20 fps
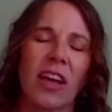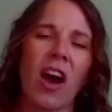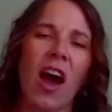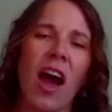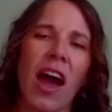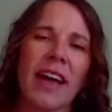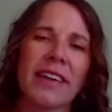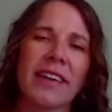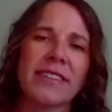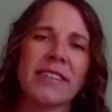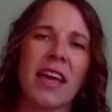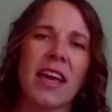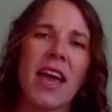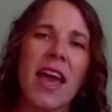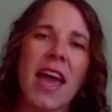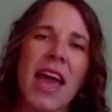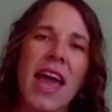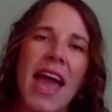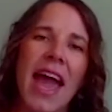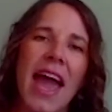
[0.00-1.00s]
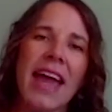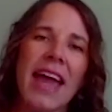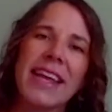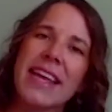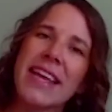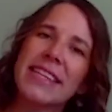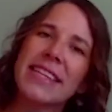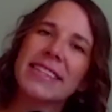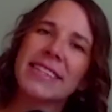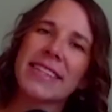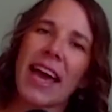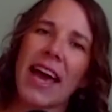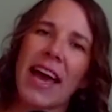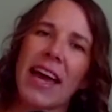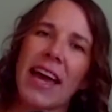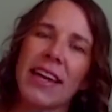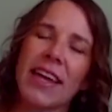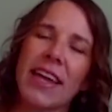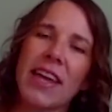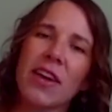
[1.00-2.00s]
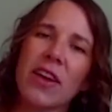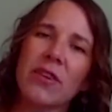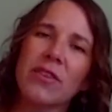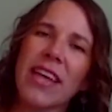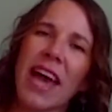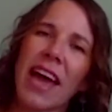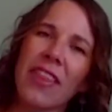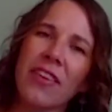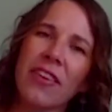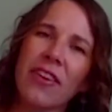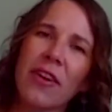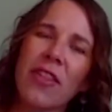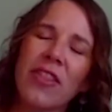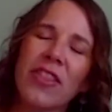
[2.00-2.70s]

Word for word: cost. And he said, he goes, Heather,